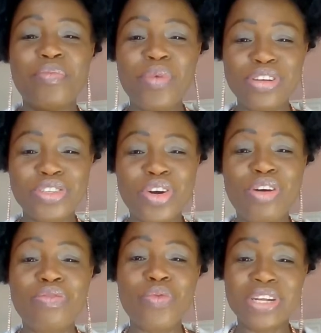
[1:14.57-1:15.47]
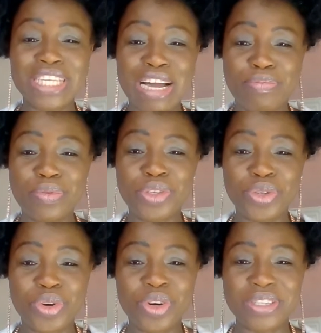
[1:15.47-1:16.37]
most of what happened
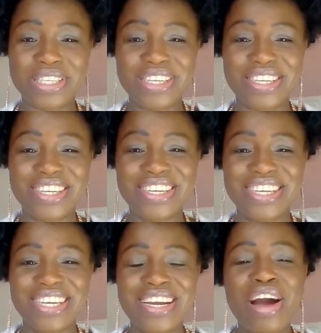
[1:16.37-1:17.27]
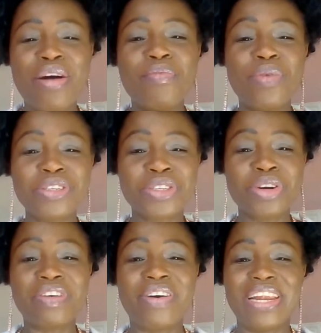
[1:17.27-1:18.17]
to us,
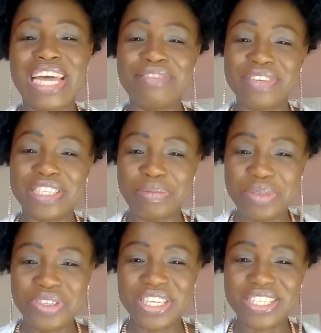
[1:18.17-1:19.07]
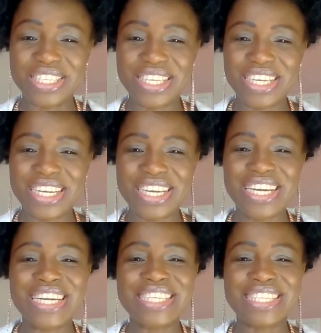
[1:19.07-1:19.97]
most of our life experience
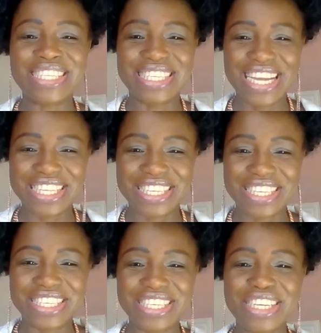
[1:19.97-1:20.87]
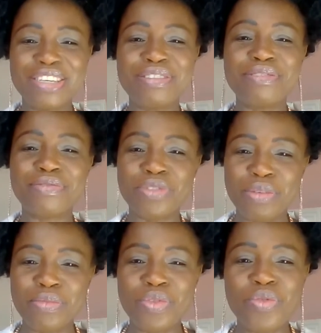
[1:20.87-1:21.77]
started
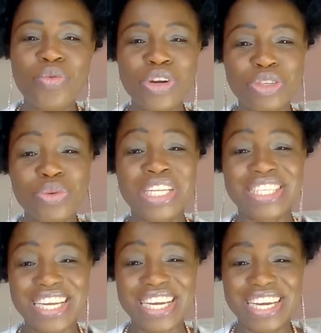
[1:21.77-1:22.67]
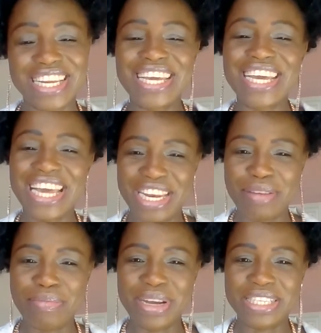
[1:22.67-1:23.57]
from what we are thinking
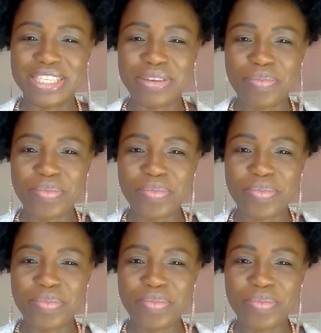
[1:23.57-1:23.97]
in the mind.